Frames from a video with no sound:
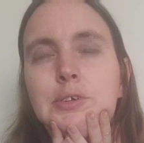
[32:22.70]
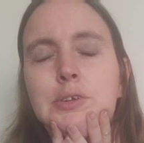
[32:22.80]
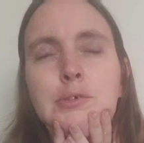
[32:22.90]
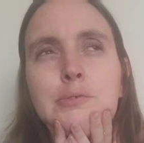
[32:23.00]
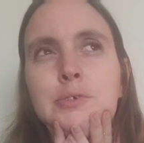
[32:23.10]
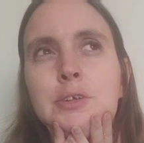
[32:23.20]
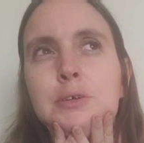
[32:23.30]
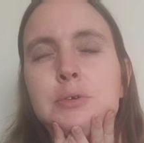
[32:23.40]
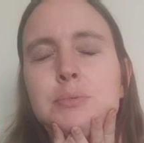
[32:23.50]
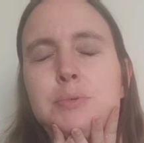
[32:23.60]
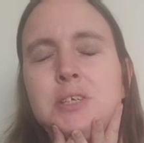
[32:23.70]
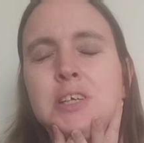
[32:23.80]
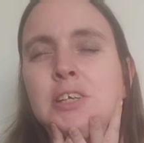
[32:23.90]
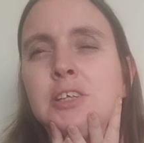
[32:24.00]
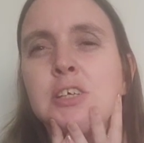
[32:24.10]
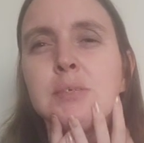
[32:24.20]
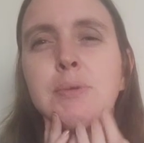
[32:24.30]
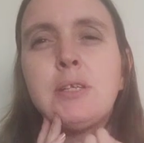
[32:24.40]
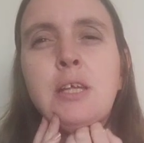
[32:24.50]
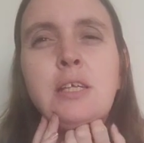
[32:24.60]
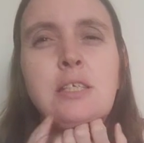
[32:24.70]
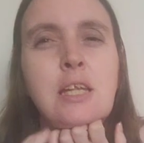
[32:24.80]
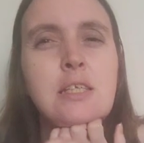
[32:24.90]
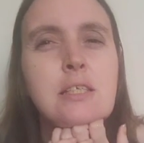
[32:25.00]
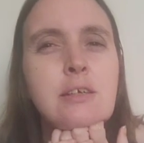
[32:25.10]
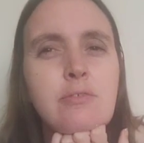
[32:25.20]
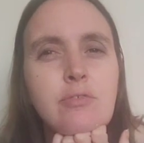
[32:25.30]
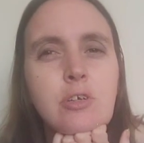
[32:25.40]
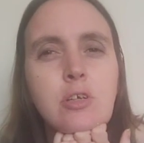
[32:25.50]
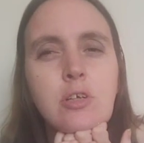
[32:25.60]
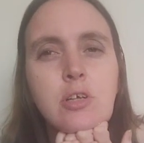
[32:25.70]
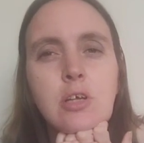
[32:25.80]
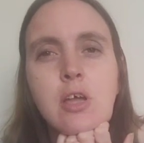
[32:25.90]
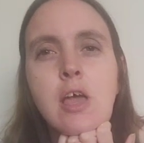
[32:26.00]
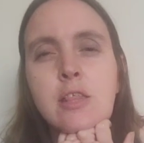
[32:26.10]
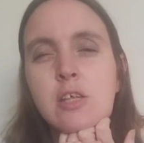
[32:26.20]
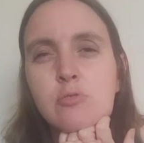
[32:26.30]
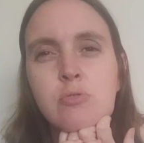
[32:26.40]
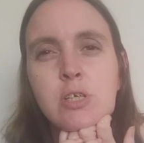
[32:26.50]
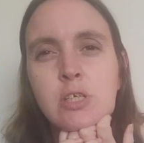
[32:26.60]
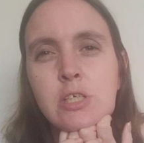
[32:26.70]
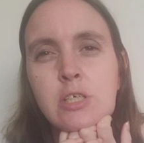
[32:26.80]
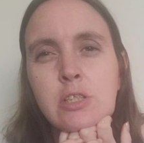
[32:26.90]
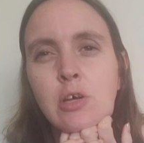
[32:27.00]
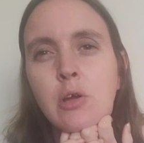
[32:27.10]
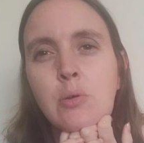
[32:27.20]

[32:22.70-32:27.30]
don't think it was particularly extensive, and that's really